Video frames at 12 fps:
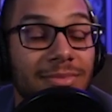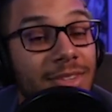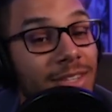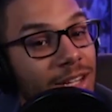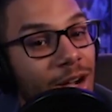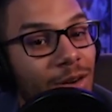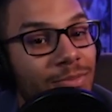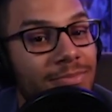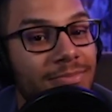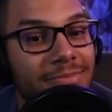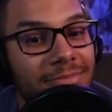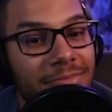So,
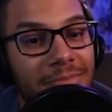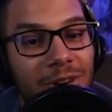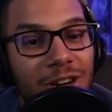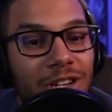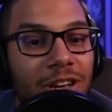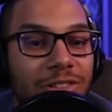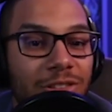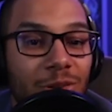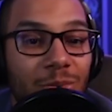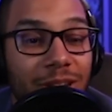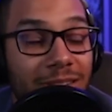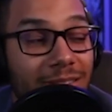which also
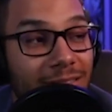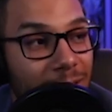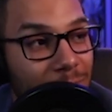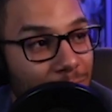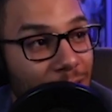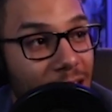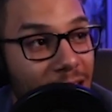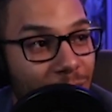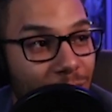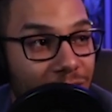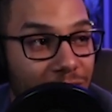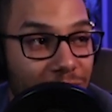would imply
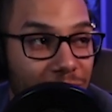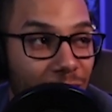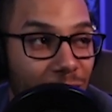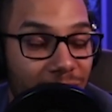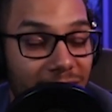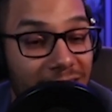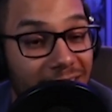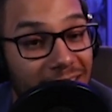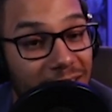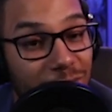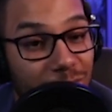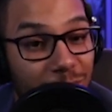or confirm that
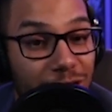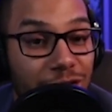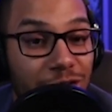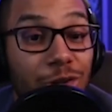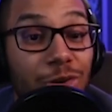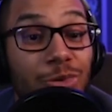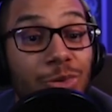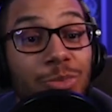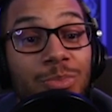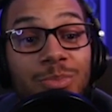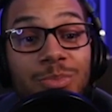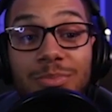Nintendo Switch 2
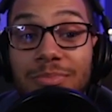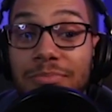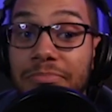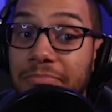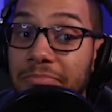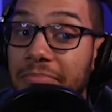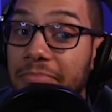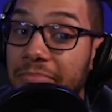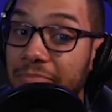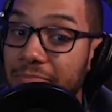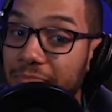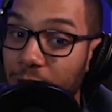
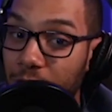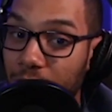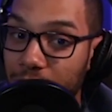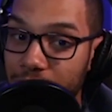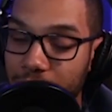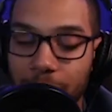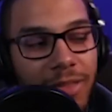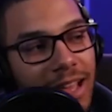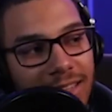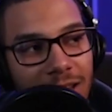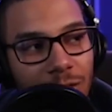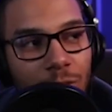would also look. But
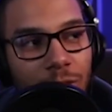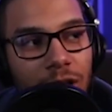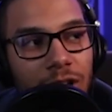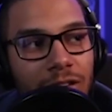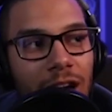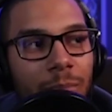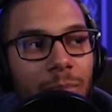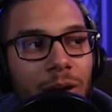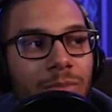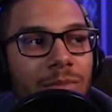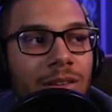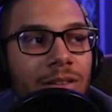that's not what we're here to talk
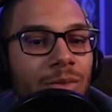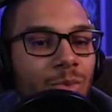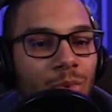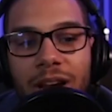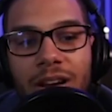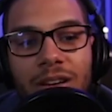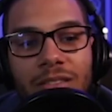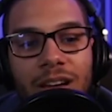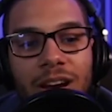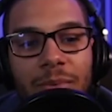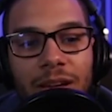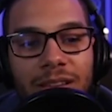about. We're not here to
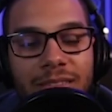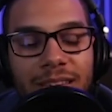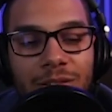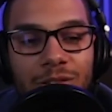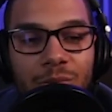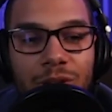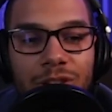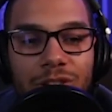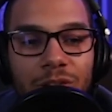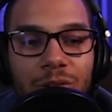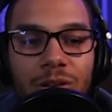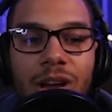talk about Nintendo Switch
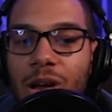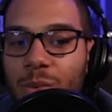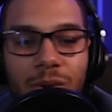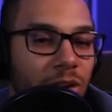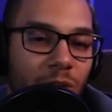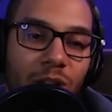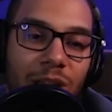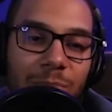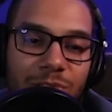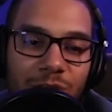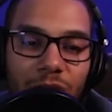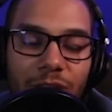2. We did a whole
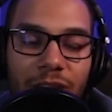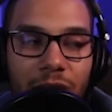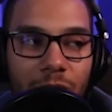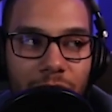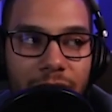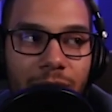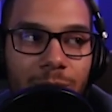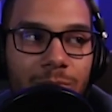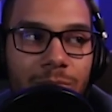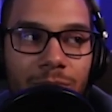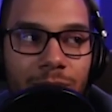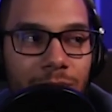episode on that already.
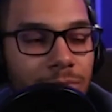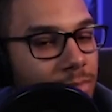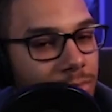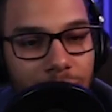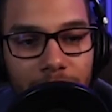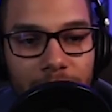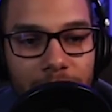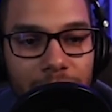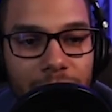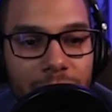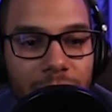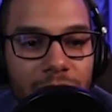
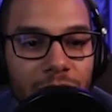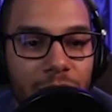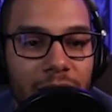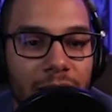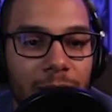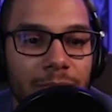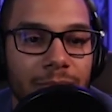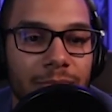So, yeah.